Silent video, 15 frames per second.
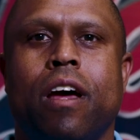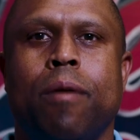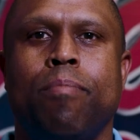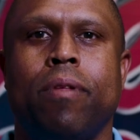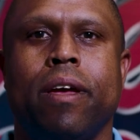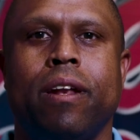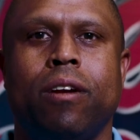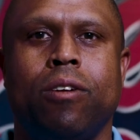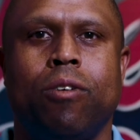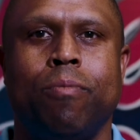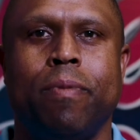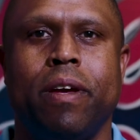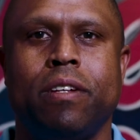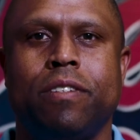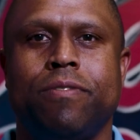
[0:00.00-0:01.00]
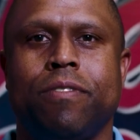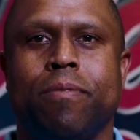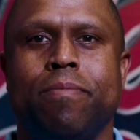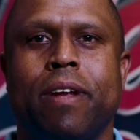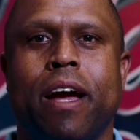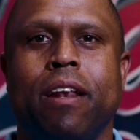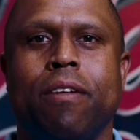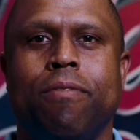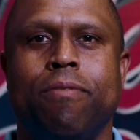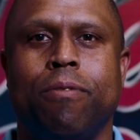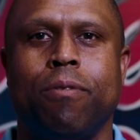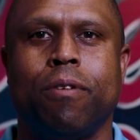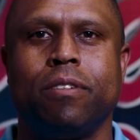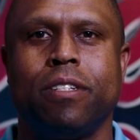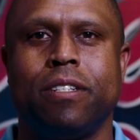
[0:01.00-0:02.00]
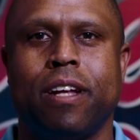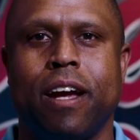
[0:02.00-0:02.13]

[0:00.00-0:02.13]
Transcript: I played at Ole Miss from 94 to